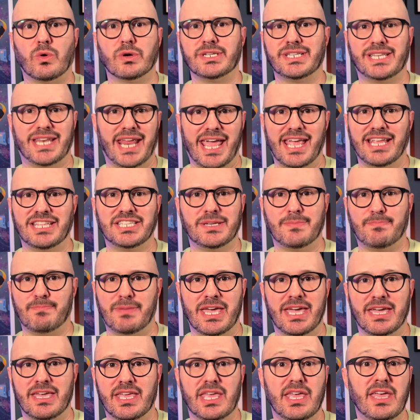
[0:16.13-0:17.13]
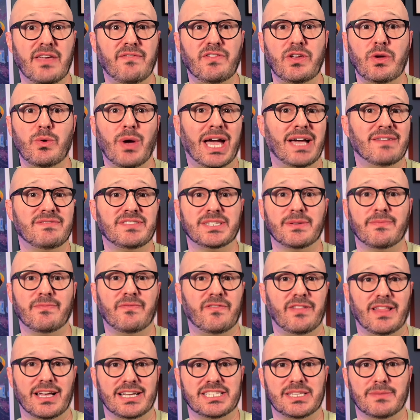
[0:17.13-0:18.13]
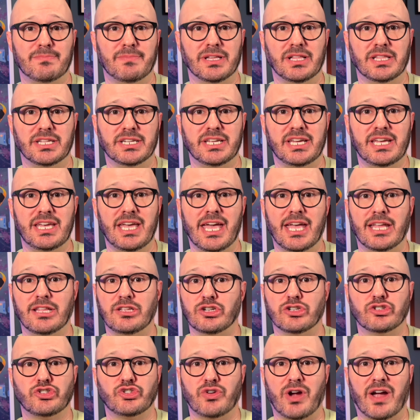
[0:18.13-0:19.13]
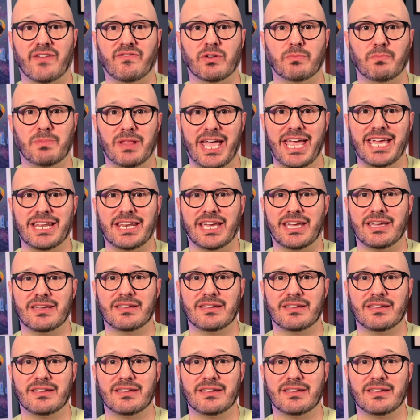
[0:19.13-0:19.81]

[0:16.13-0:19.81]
day to pick if you have some flexibility in your travel planning.